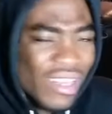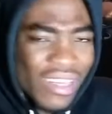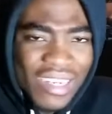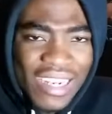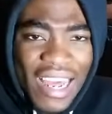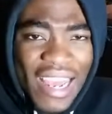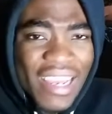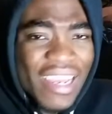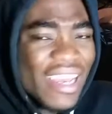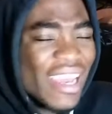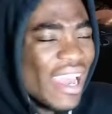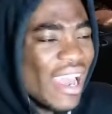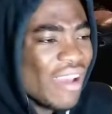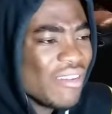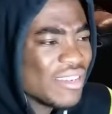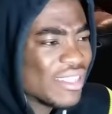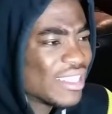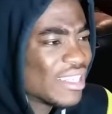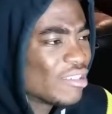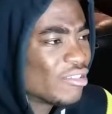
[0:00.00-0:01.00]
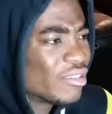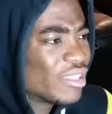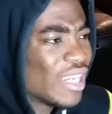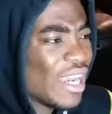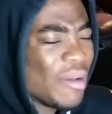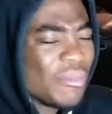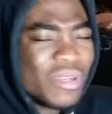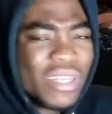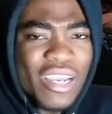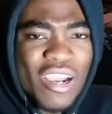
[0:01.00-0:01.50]
Like, every single
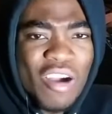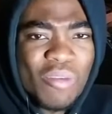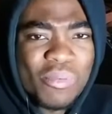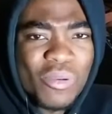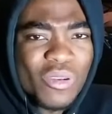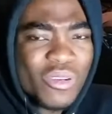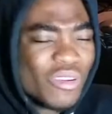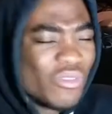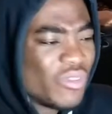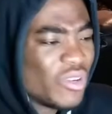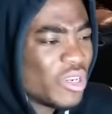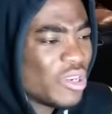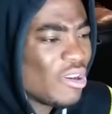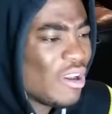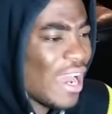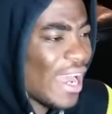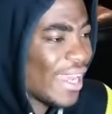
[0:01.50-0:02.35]
time they upload a video,